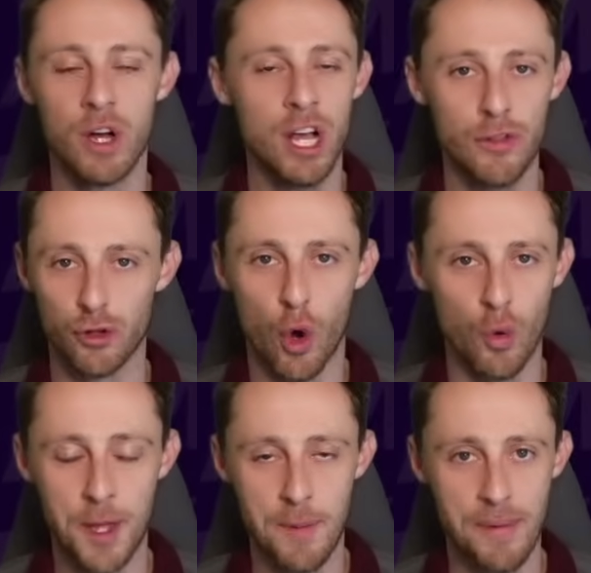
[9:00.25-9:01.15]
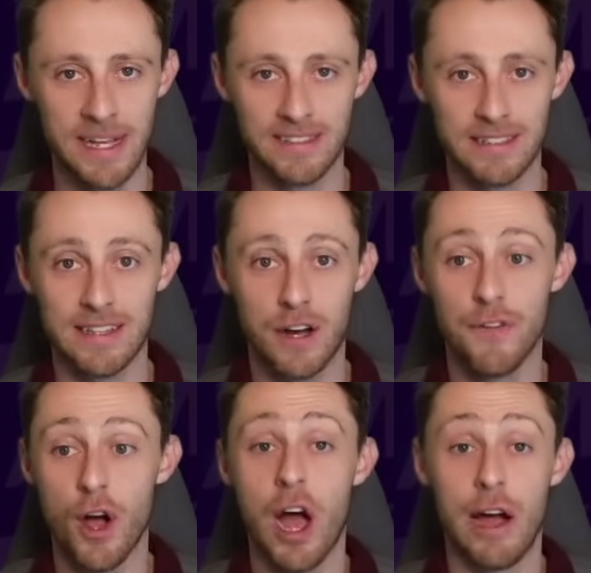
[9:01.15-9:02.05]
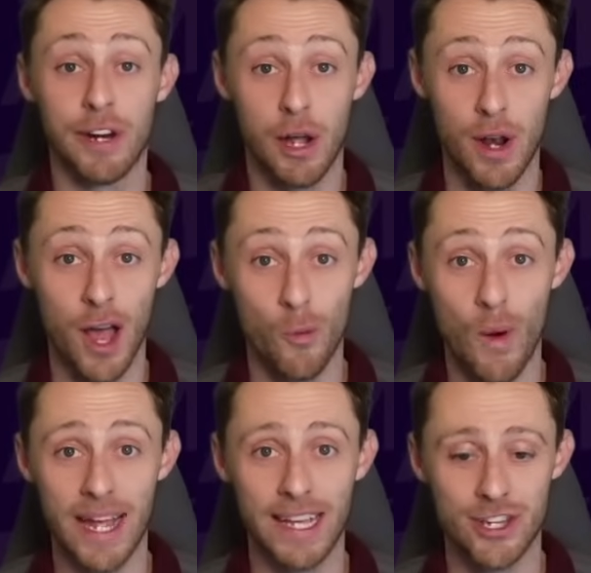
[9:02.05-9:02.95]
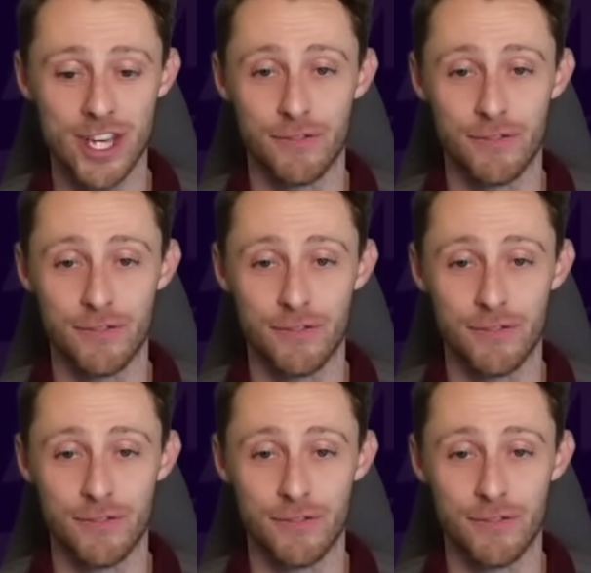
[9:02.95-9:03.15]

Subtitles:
The goalkeeper picks itself, Areola away against Sheffield